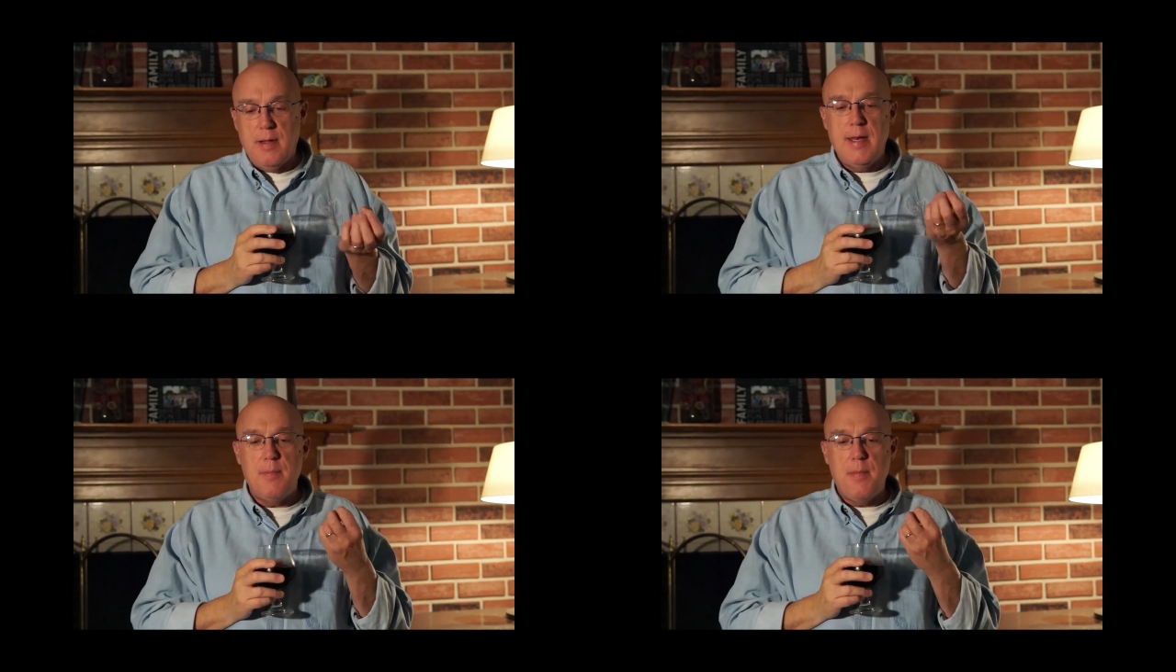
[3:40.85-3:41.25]

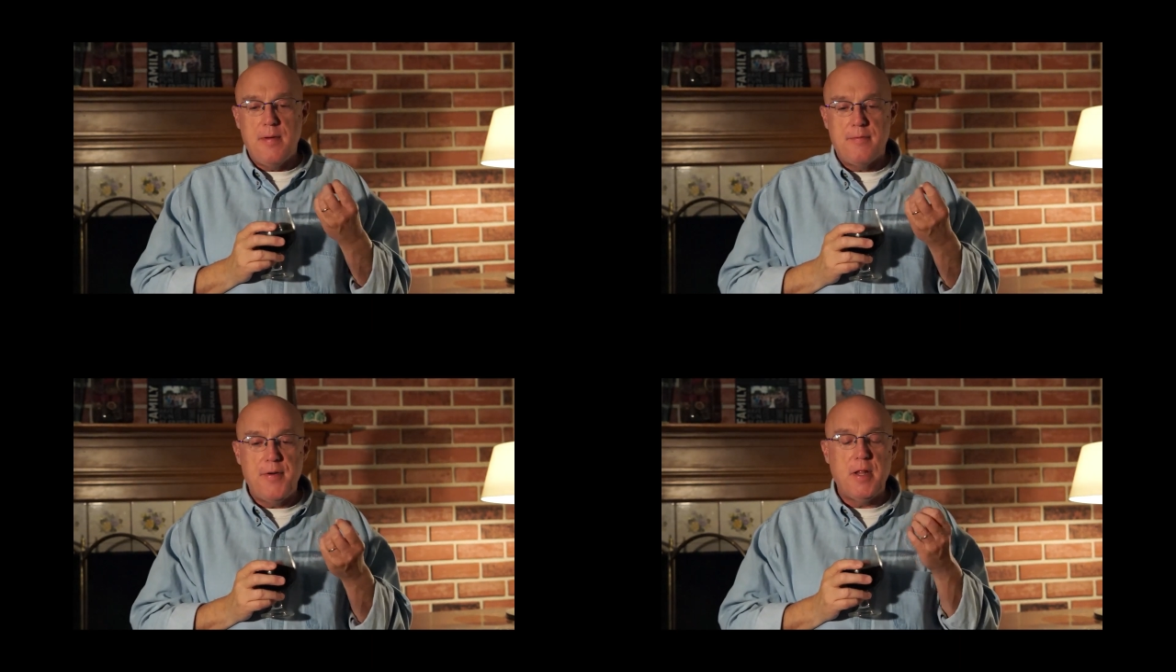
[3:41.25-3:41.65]

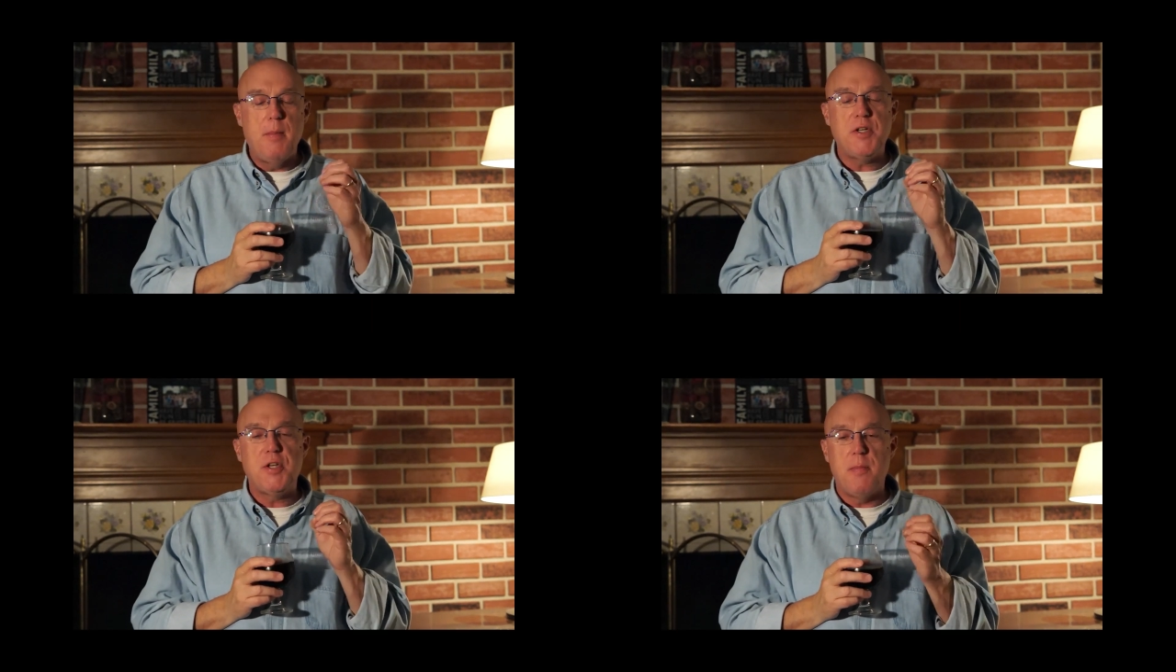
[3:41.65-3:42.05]

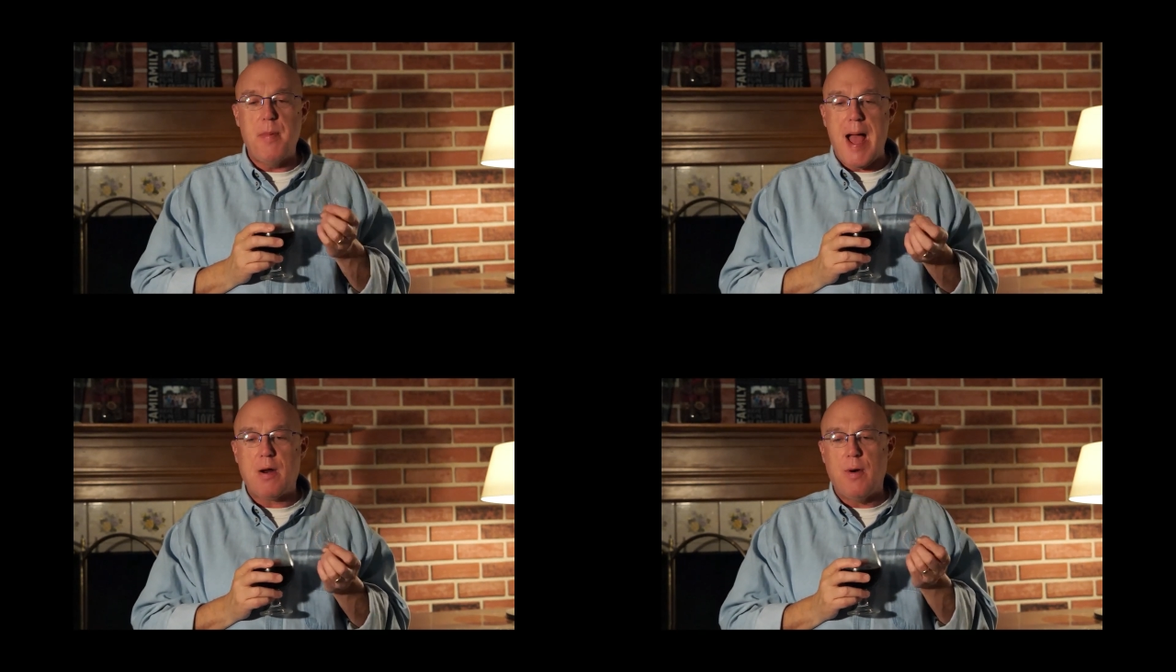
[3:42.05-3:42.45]
much in the
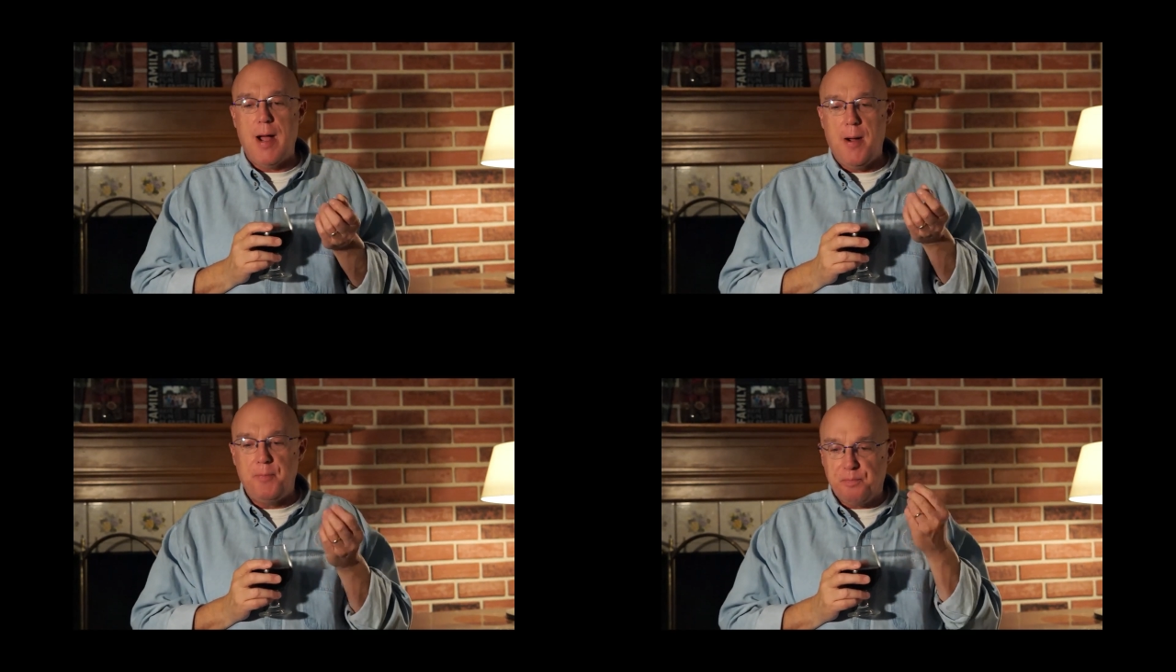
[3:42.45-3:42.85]

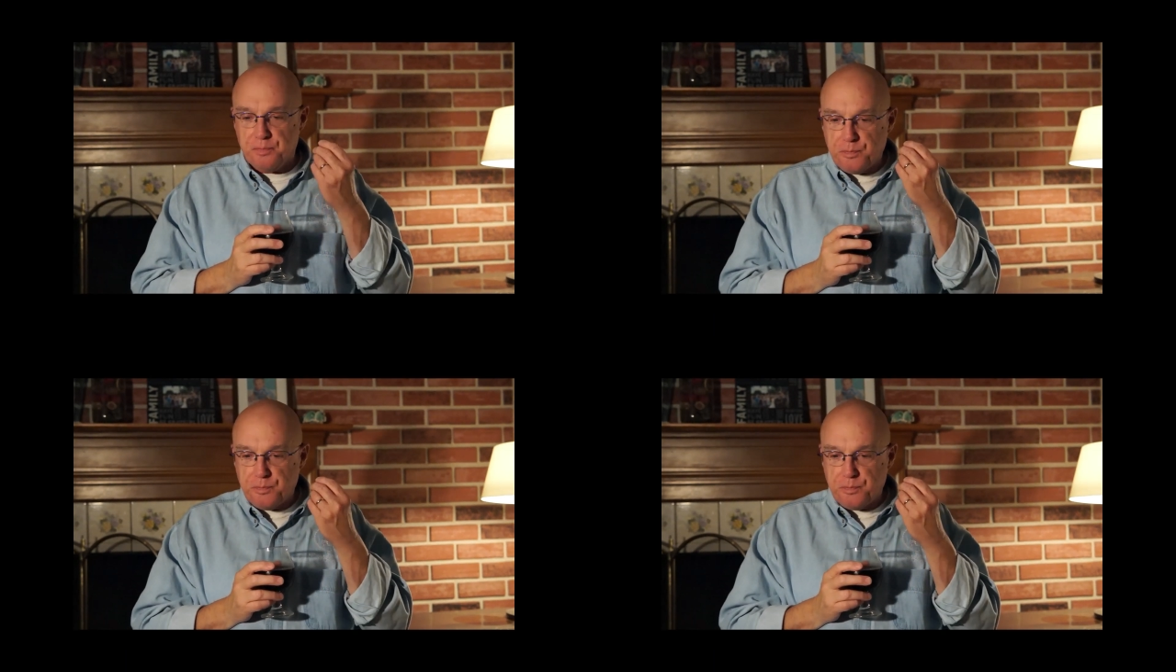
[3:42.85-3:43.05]
background.